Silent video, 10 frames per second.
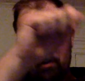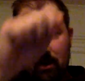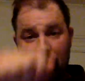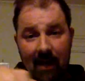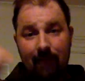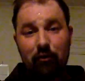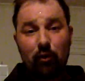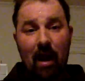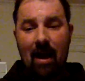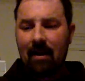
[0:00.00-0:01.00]
and kind of
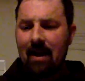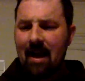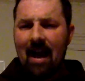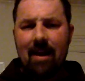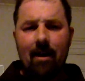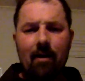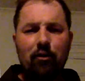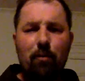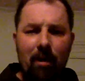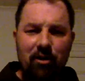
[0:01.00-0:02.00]
track and
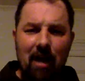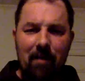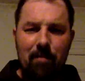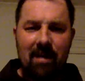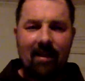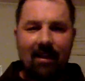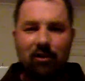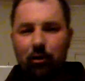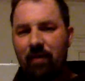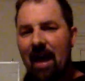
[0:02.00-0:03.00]
do a better job than me. Like,
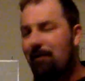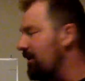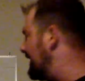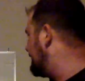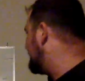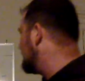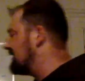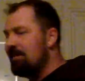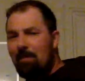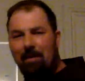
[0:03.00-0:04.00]
sort of have, like,
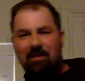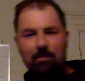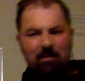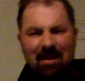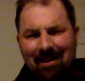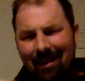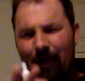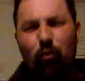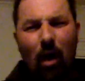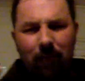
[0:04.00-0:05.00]
maybe some, like,
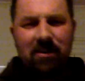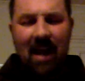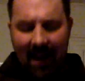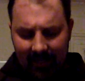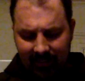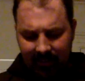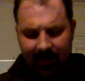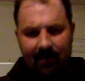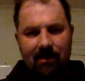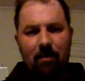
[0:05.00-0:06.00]
rough dates
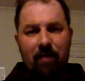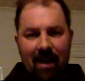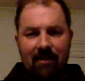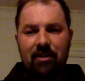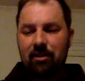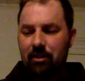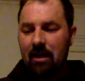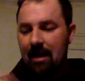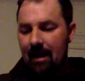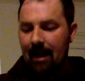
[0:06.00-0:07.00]
and some events
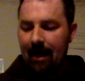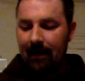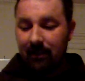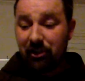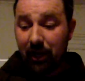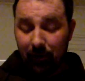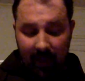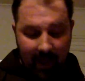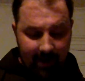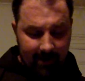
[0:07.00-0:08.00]
to share
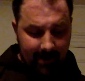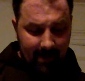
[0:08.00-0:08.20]
that.